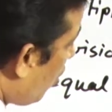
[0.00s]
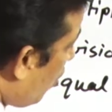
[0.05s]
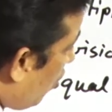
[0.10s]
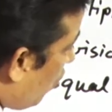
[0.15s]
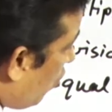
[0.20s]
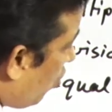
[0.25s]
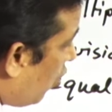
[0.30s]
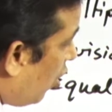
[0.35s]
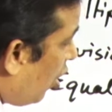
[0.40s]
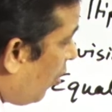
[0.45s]

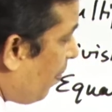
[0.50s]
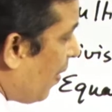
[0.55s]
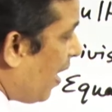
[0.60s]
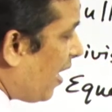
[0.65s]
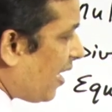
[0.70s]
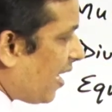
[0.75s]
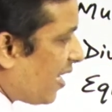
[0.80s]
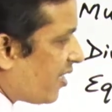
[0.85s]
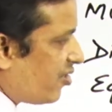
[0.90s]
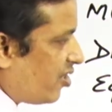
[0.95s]
Whole part
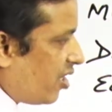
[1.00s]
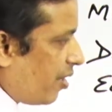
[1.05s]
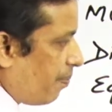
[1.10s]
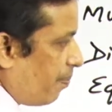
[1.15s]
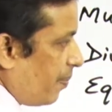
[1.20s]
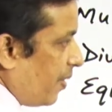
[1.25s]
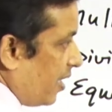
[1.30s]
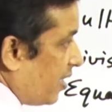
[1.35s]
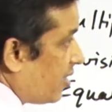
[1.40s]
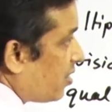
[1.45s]
axiom
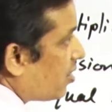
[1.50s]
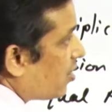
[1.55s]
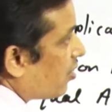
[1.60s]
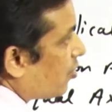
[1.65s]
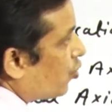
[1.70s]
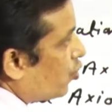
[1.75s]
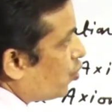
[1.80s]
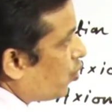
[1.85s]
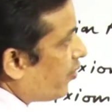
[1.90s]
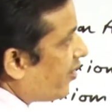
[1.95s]
means,
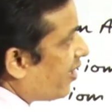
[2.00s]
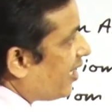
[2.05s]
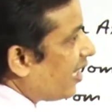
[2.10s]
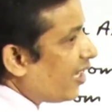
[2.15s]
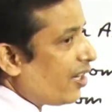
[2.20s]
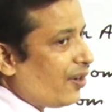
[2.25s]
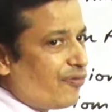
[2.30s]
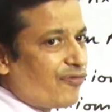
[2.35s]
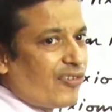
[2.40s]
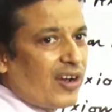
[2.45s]
to
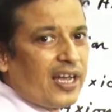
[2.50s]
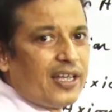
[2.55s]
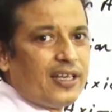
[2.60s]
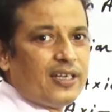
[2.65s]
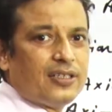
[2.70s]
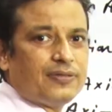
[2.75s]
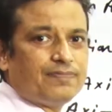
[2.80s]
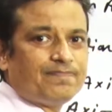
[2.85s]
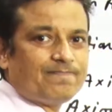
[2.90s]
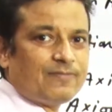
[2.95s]
clarify,
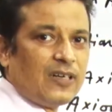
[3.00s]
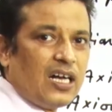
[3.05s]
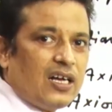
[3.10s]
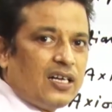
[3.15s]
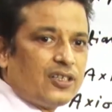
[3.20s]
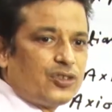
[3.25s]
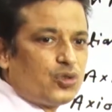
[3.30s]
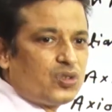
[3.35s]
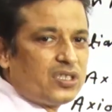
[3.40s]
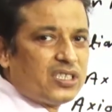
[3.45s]

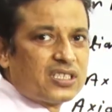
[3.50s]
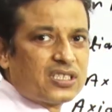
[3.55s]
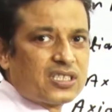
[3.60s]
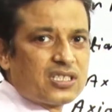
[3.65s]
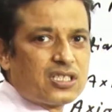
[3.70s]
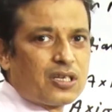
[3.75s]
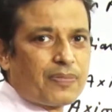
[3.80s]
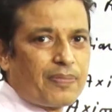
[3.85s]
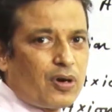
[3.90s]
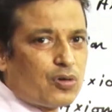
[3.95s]
to discuss
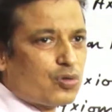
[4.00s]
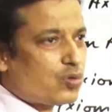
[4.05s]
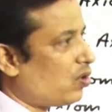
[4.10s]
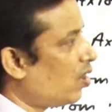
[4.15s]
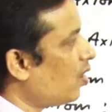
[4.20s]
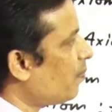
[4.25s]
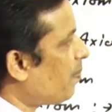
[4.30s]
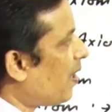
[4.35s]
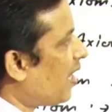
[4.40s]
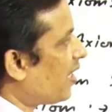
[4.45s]
about whole
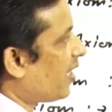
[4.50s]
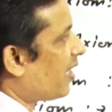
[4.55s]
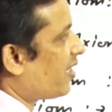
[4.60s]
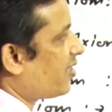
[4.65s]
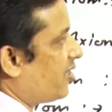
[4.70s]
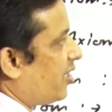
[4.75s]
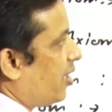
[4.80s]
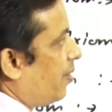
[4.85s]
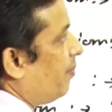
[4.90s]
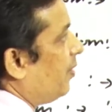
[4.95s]
part
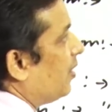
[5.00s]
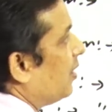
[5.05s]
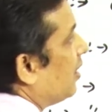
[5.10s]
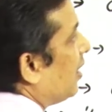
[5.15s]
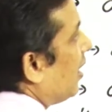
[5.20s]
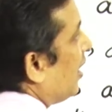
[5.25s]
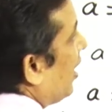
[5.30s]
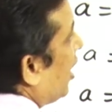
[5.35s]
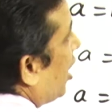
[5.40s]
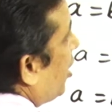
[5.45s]
axiom,
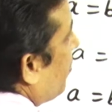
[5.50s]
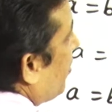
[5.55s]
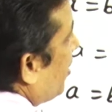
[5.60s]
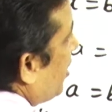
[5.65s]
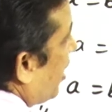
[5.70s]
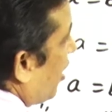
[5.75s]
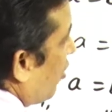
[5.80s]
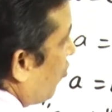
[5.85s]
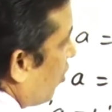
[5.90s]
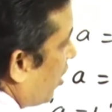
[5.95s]
let me
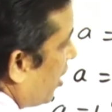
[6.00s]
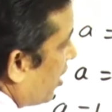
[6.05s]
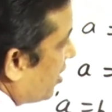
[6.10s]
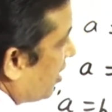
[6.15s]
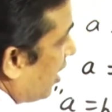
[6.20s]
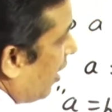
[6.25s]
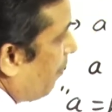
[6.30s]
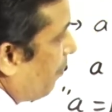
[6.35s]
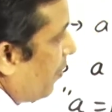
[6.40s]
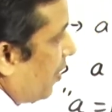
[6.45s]
take one
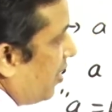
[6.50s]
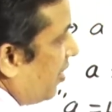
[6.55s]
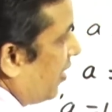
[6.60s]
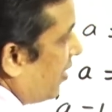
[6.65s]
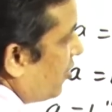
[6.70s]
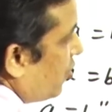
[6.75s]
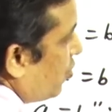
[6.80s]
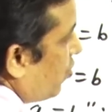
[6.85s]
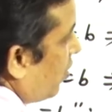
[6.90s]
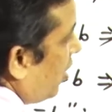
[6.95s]
example, dear
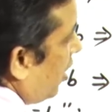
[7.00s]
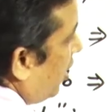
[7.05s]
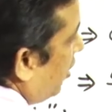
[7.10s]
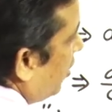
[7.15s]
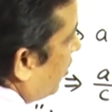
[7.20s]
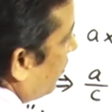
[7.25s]
student.